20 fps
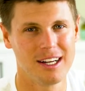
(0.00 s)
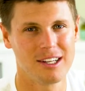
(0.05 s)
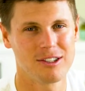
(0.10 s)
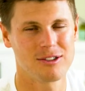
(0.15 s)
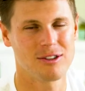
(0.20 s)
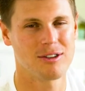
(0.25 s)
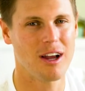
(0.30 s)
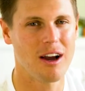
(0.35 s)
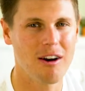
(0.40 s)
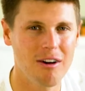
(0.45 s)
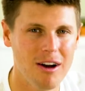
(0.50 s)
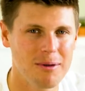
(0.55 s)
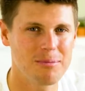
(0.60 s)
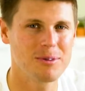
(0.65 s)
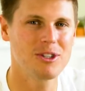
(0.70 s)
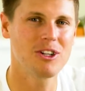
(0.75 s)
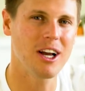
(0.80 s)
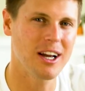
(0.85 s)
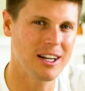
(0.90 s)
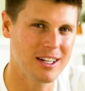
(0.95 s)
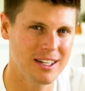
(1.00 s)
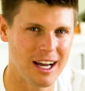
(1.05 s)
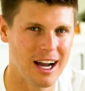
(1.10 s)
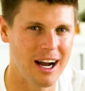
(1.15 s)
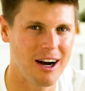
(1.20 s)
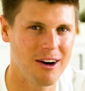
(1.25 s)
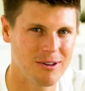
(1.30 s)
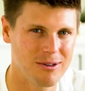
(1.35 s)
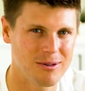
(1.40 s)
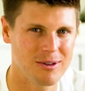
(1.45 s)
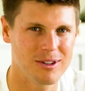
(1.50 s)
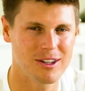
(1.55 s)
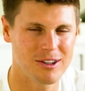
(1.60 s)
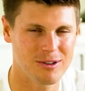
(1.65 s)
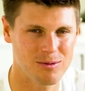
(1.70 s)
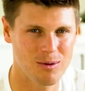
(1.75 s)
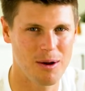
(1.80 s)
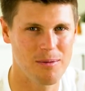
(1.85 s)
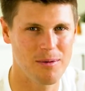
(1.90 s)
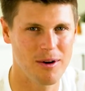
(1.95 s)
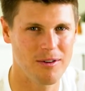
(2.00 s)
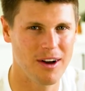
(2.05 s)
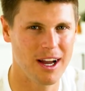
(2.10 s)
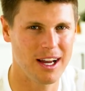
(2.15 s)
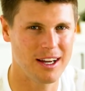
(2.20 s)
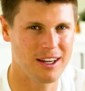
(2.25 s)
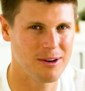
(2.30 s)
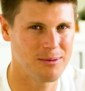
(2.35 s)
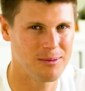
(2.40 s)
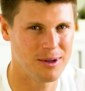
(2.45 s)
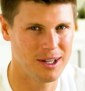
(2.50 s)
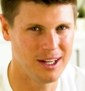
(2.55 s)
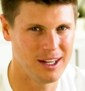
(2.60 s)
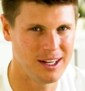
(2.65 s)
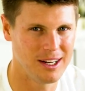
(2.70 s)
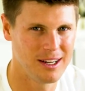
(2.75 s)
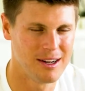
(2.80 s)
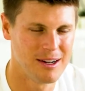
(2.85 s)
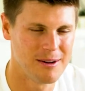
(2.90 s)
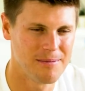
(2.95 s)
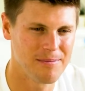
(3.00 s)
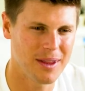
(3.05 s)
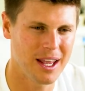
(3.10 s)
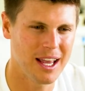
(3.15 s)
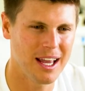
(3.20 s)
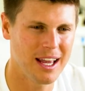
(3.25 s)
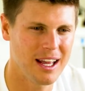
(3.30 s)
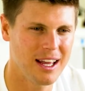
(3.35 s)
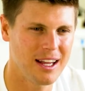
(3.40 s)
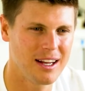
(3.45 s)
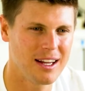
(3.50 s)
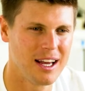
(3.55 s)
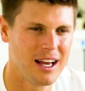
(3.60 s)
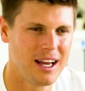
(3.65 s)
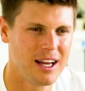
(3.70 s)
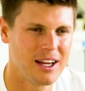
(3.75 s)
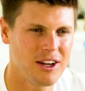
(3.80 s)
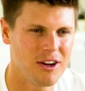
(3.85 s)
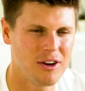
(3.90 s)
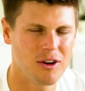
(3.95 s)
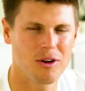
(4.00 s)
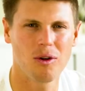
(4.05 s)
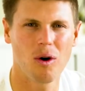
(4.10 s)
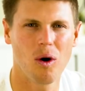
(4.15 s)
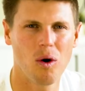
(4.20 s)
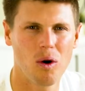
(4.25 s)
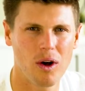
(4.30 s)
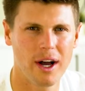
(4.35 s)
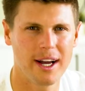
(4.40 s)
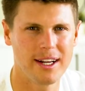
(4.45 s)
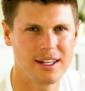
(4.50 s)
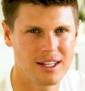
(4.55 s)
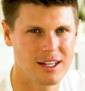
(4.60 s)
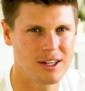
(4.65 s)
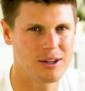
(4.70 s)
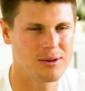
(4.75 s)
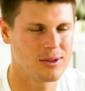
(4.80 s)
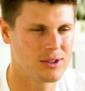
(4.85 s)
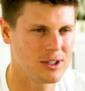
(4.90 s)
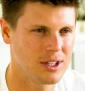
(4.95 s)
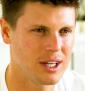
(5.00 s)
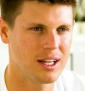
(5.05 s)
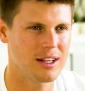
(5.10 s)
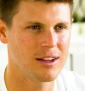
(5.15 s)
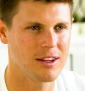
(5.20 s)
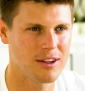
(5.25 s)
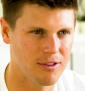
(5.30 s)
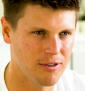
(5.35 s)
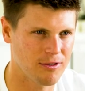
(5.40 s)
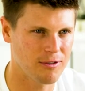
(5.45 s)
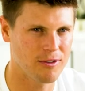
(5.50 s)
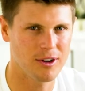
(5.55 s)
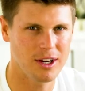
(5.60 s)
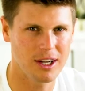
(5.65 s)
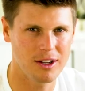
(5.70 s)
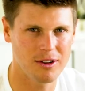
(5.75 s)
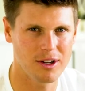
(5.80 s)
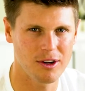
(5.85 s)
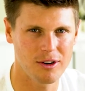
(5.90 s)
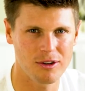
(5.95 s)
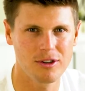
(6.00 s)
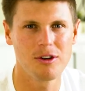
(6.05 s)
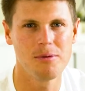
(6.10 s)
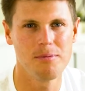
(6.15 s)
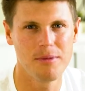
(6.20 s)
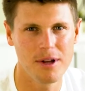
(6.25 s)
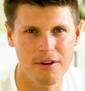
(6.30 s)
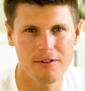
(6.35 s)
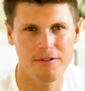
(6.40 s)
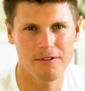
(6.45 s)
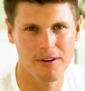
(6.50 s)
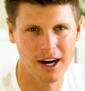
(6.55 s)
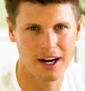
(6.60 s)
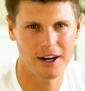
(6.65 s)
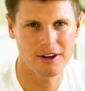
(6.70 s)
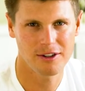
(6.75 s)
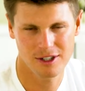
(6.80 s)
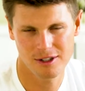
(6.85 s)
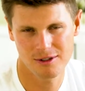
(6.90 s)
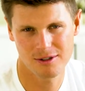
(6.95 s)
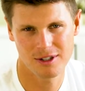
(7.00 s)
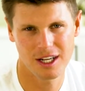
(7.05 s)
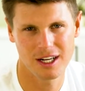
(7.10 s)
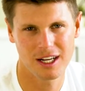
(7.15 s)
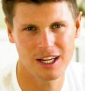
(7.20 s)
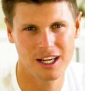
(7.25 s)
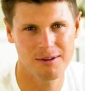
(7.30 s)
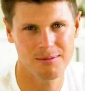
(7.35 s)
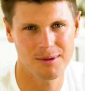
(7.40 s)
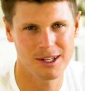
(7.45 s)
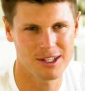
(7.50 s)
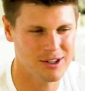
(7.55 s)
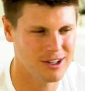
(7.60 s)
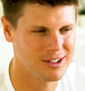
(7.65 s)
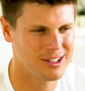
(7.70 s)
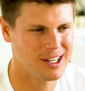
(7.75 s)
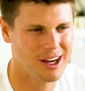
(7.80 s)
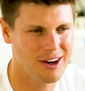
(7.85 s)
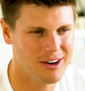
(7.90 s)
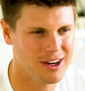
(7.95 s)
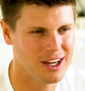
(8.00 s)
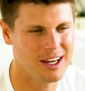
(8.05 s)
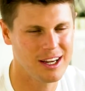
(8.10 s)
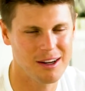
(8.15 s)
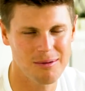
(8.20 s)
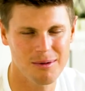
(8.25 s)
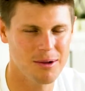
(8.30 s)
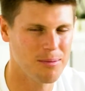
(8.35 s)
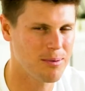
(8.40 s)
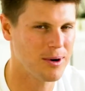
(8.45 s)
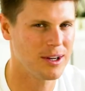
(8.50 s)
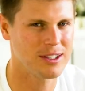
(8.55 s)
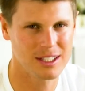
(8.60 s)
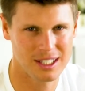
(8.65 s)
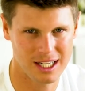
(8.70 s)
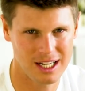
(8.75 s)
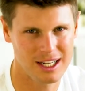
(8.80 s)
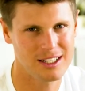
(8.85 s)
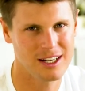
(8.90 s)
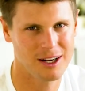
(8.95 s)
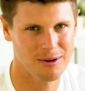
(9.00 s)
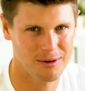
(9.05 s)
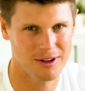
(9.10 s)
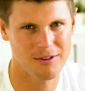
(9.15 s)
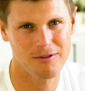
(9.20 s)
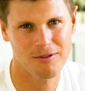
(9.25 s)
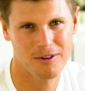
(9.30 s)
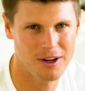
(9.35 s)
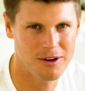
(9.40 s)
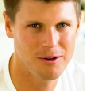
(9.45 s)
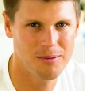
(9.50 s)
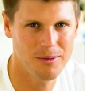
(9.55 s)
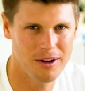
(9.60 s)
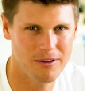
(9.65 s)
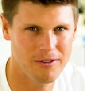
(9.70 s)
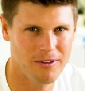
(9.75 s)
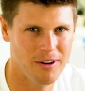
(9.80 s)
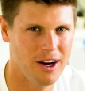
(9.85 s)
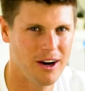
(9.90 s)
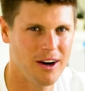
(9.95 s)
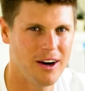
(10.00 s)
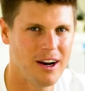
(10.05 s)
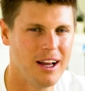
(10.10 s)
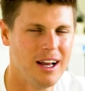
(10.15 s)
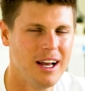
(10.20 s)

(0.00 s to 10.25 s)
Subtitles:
So now I'm checked out with this rainbow vacuum lady. And you know, the whole idea was to get this free little humidifier she was gonna give me. So I was like, okay, give me the presentation, I want the free humidifier.